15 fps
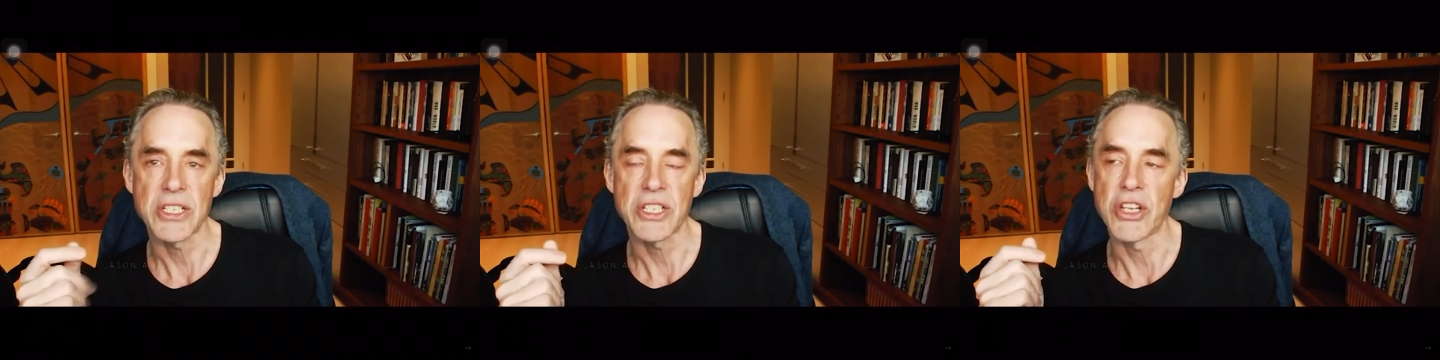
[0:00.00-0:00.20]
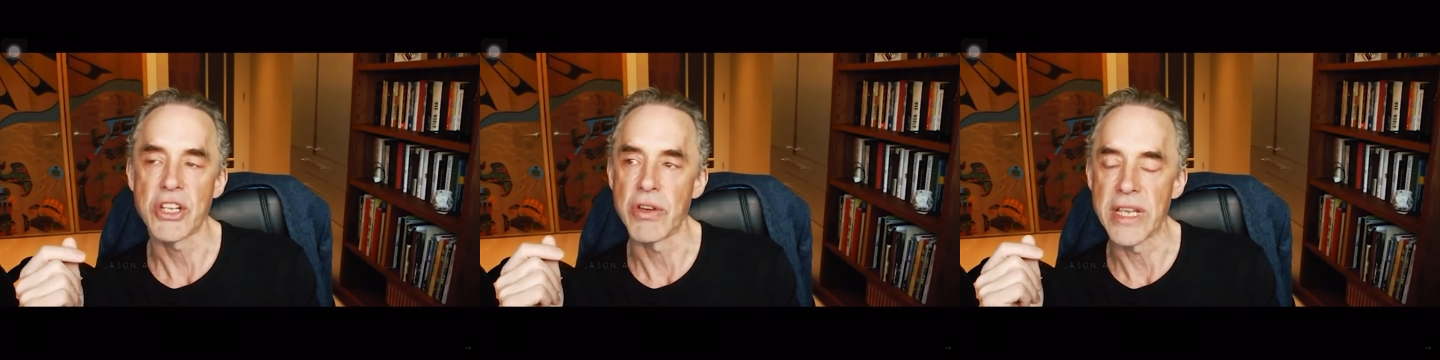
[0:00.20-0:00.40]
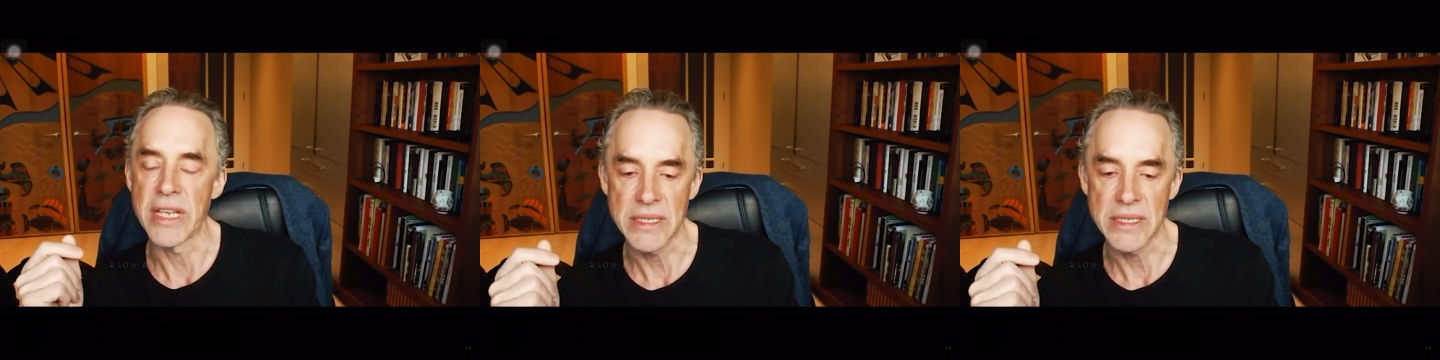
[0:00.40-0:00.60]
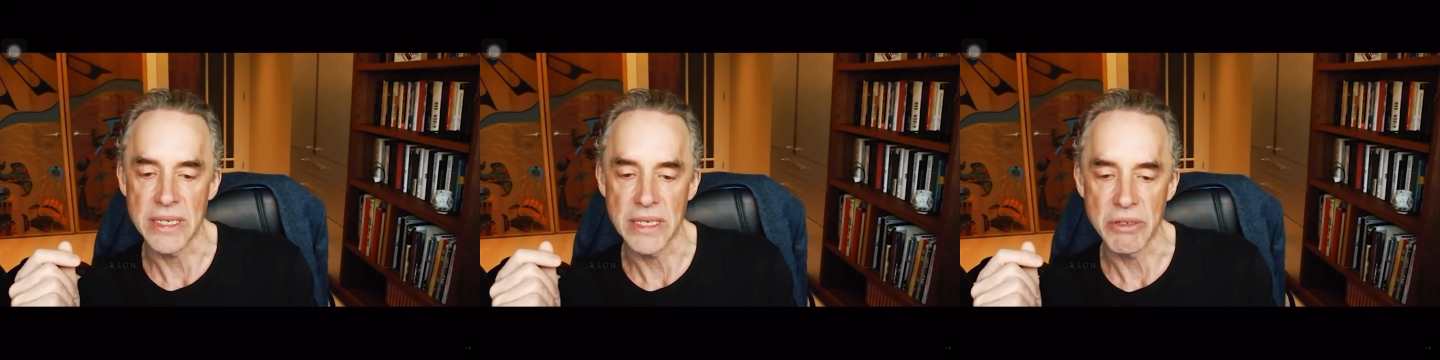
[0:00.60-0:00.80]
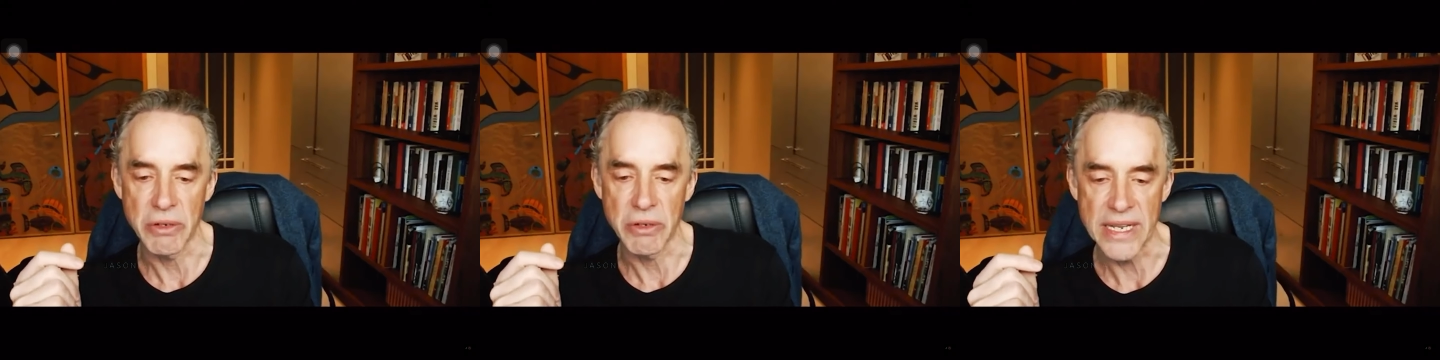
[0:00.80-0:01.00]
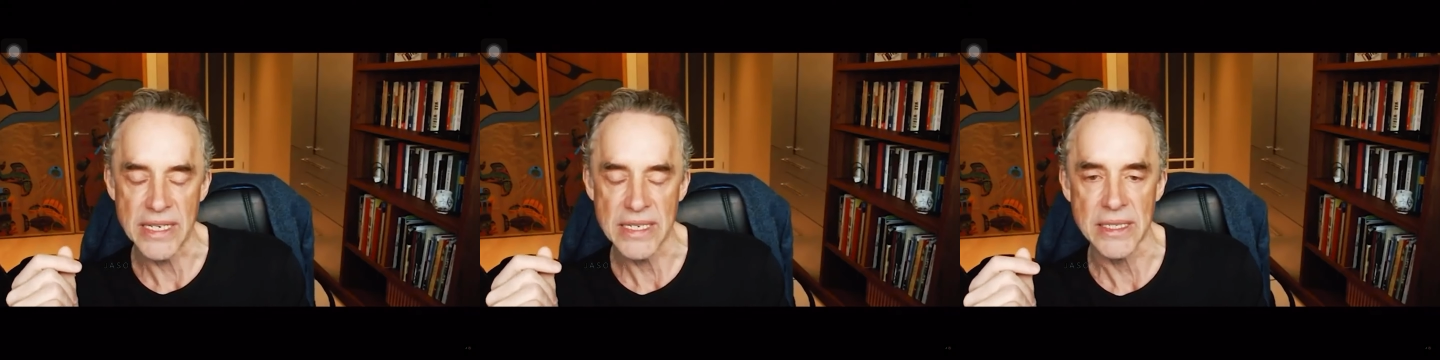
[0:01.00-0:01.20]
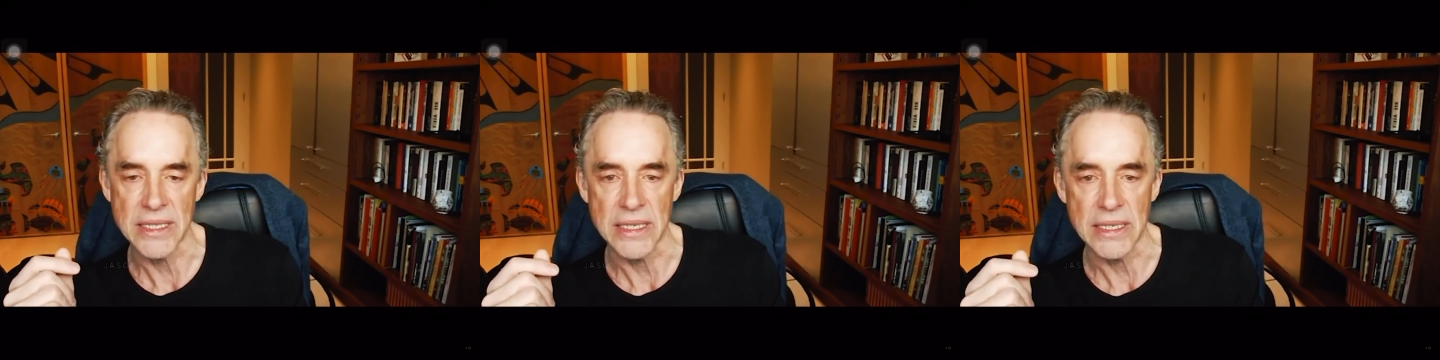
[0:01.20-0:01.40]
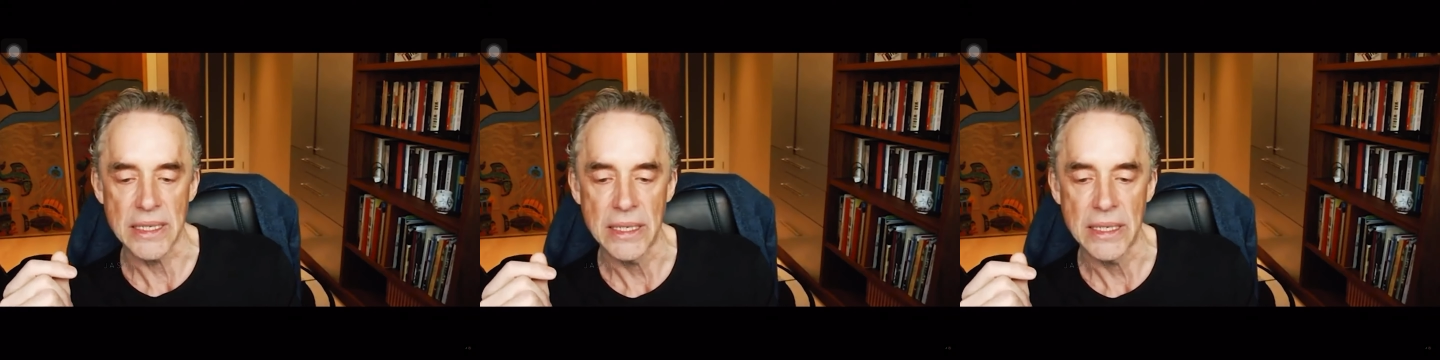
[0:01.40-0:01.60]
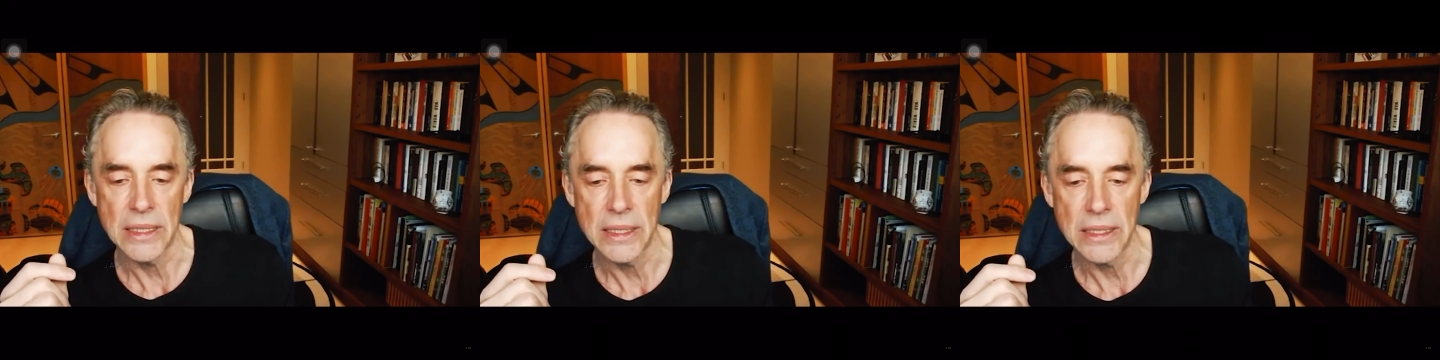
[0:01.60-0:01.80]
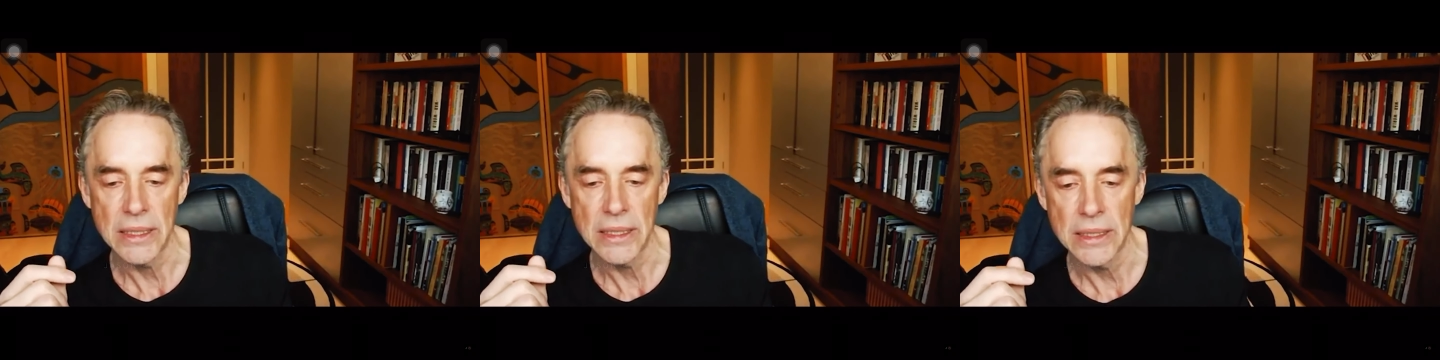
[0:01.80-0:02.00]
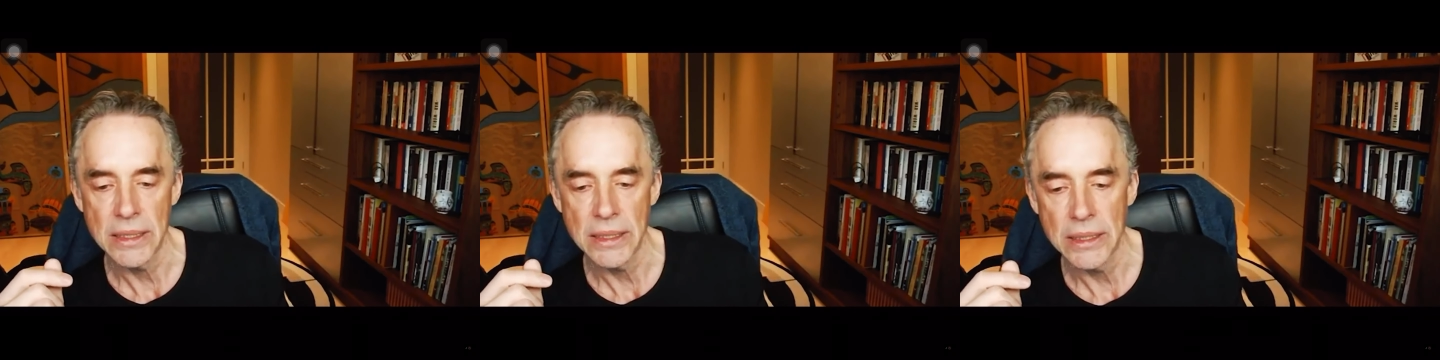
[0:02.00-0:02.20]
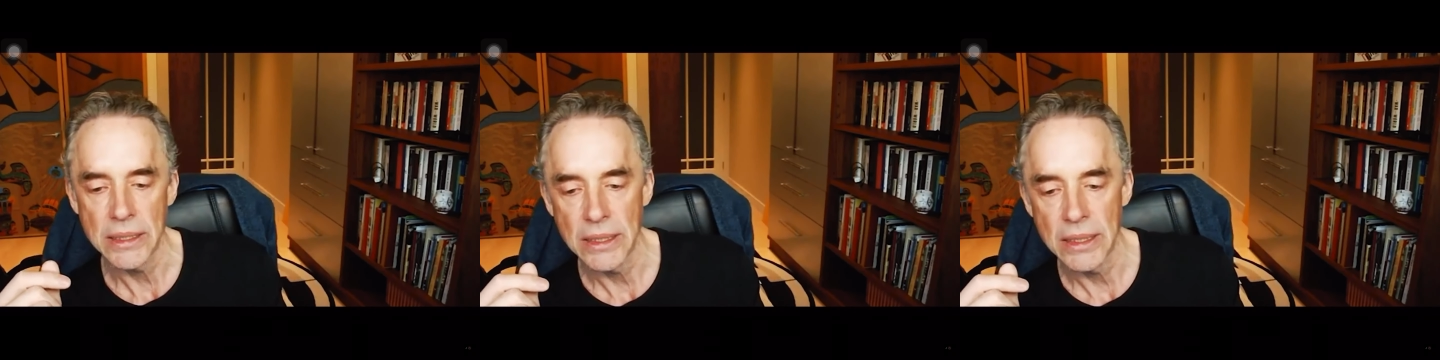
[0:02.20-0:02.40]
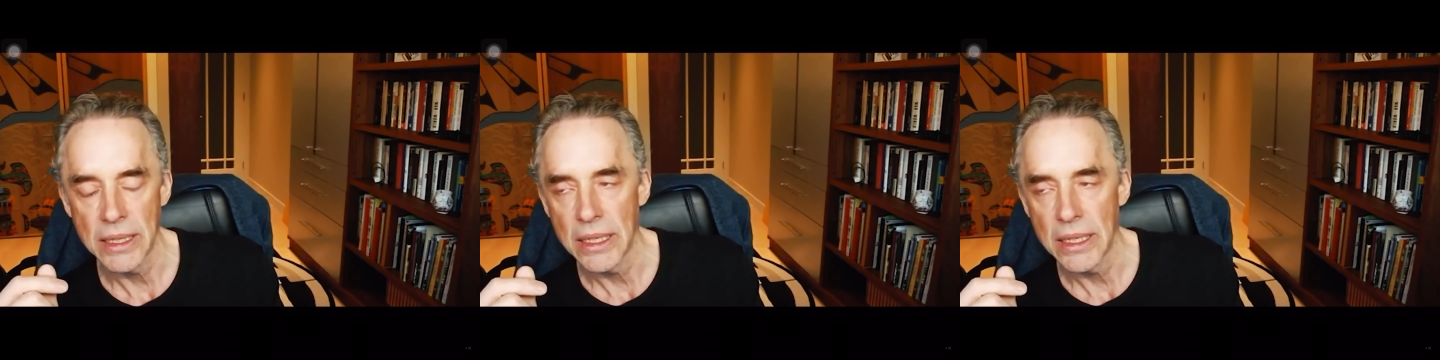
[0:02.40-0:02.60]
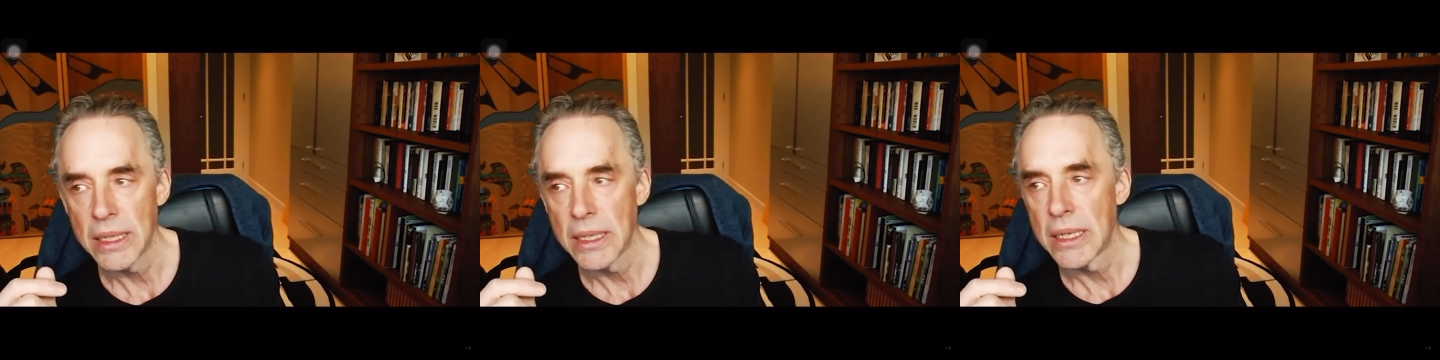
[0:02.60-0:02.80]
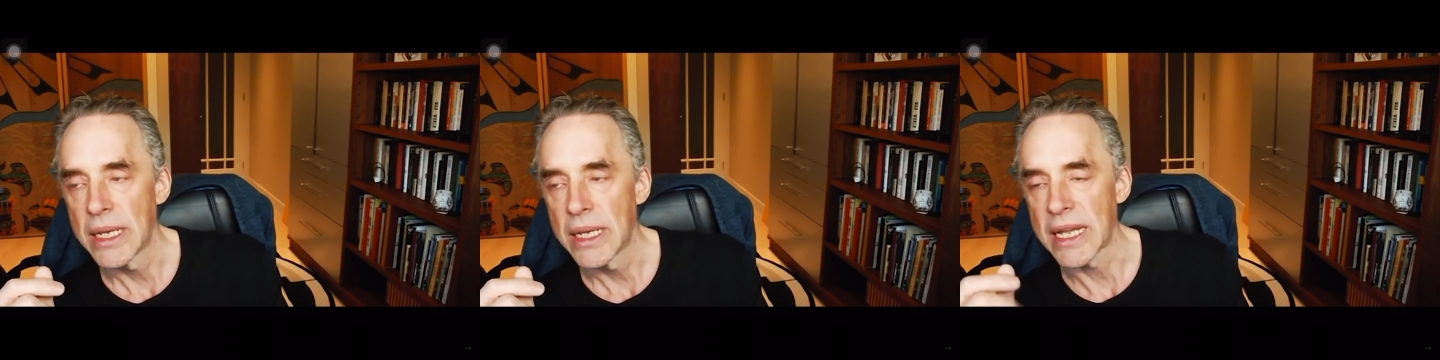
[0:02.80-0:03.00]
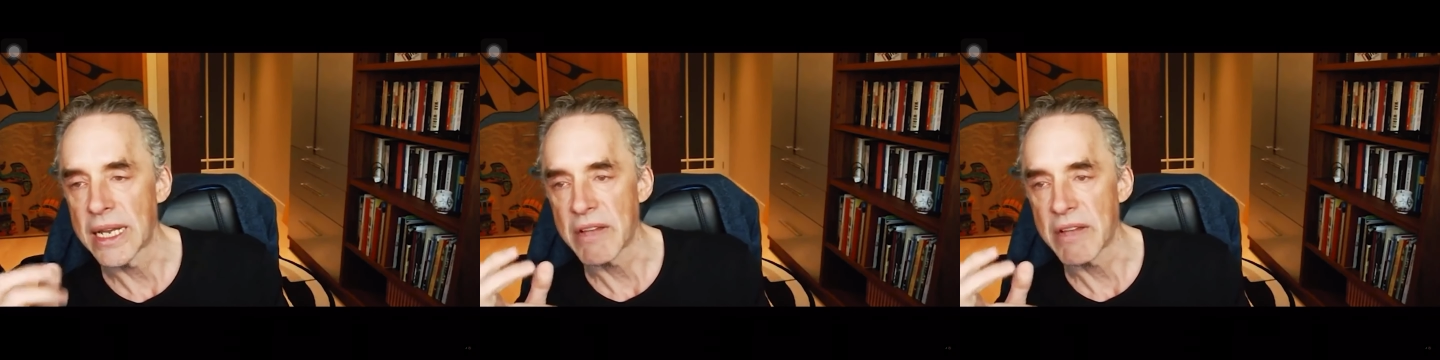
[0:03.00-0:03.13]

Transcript: Jungian synchronicity. And